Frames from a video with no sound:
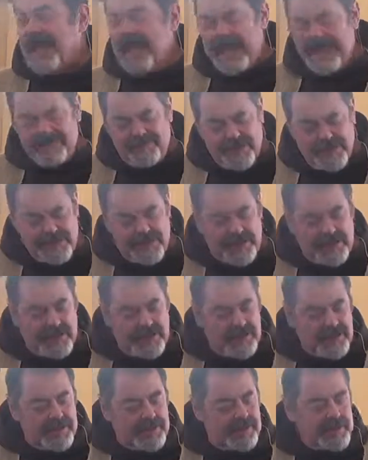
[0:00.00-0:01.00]
everything
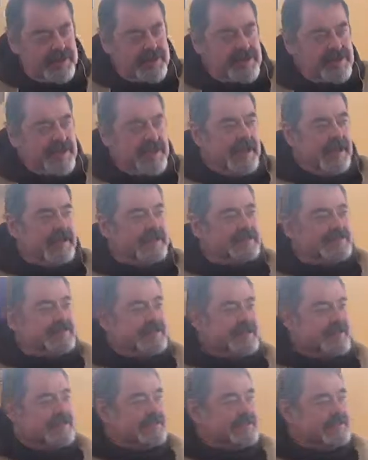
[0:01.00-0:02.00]

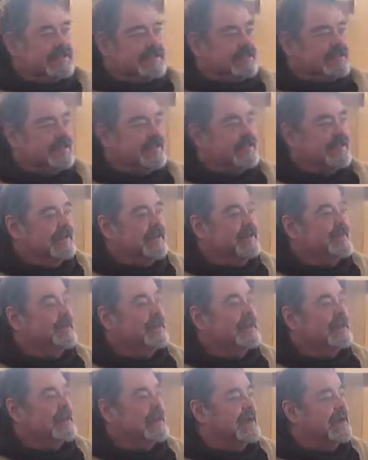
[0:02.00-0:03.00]
exists
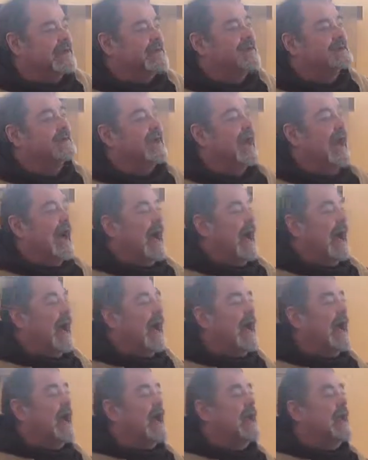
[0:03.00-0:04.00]
because
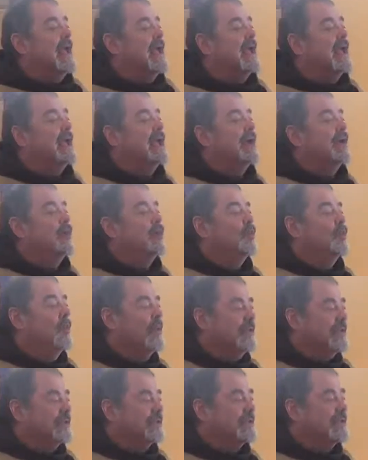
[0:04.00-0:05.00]
I
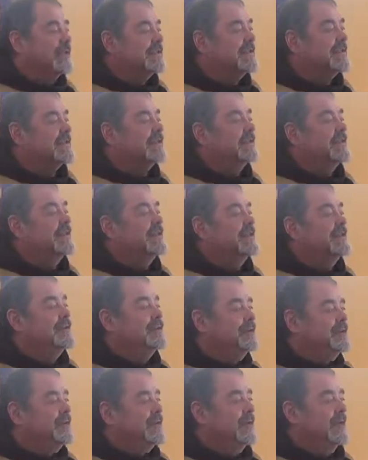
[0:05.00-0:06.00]
willed it
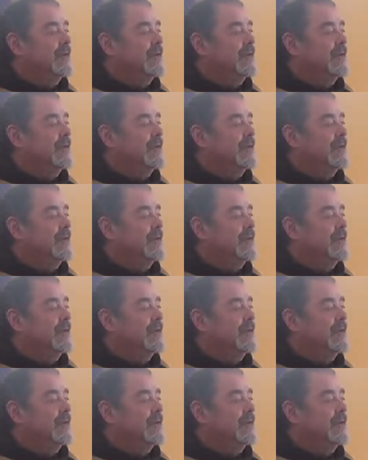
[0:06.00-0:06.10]
to be.